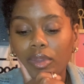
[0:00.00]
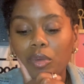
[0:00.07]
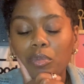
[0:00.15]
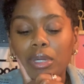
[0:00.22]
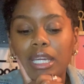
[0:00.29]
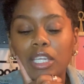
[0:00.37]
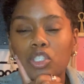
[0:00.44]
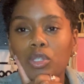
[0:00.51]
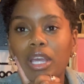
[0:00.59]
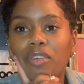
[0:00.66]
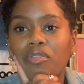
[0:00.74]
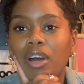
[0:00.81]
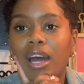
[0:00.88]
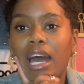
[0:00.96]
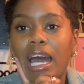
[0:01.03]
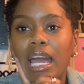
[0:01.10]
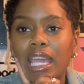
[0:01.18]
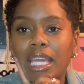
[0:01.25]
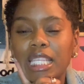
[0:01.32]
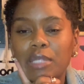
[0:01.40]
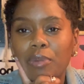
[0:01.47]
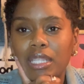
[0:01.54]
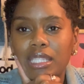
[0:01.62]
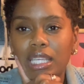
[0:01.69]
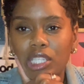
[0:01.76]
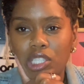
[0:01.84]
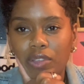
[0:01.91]
because you have a high
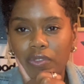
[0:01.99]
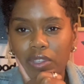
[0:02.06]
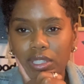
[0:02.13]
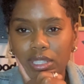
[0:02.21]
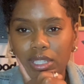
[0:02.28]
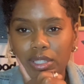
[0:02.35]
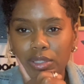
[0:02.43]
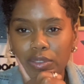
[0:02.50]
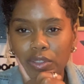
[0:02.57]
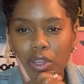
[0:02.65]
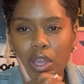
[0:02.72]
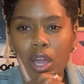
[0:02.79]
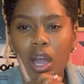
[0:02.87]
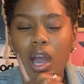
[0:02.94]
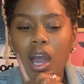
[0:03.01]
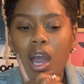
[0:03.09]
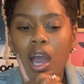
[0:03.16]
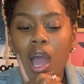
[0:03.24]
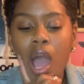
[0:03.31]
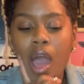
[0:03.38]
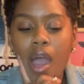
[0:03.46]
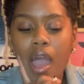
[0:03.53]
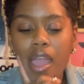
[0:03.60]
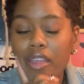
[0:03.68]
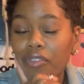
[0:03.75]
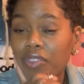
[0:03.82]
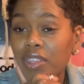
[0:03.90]
expectation of yourself
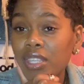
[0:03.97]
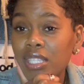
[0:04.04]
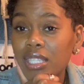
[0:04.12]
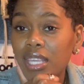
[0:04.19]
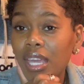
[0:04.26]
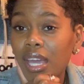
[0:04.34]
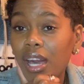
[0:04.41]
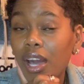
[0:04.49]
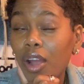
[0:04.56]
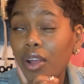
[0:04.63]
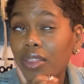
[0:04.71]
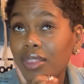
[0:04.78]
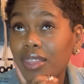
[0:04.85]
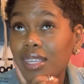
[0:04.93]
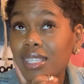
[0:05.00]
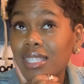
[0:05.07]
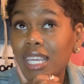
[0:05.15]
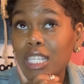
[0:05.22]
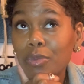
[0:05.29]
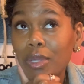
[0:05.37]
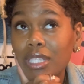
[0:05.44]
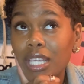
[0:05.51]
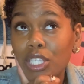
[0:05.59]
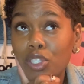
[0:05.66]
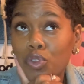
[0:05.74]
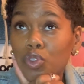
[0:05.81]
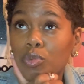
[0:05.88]
if these are these
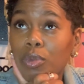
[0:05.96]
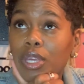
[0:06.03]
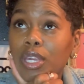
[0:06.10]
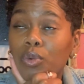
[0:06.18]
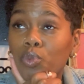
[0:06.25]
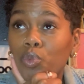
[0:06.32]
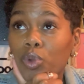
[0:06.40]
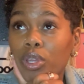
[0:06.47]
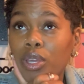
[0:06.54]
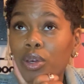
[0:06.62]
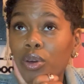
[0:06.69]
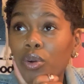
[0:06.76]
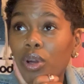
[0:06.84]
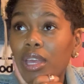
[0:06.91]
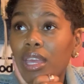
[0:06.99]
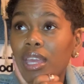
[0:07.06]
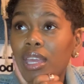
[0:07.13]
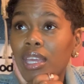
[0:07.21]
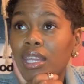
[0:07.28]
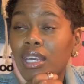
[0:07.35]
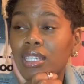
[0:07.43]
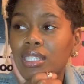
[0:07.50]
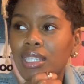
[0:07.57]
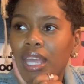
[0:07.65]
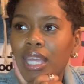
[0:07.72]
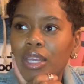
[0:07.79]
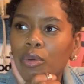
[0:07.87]
expectations being real and
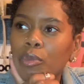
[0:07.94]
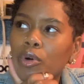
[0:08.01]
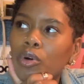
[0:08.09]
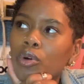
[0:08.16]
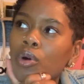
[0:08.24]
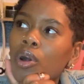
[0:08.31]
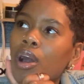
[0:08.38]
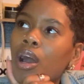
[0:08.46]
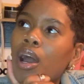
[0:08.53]
attainable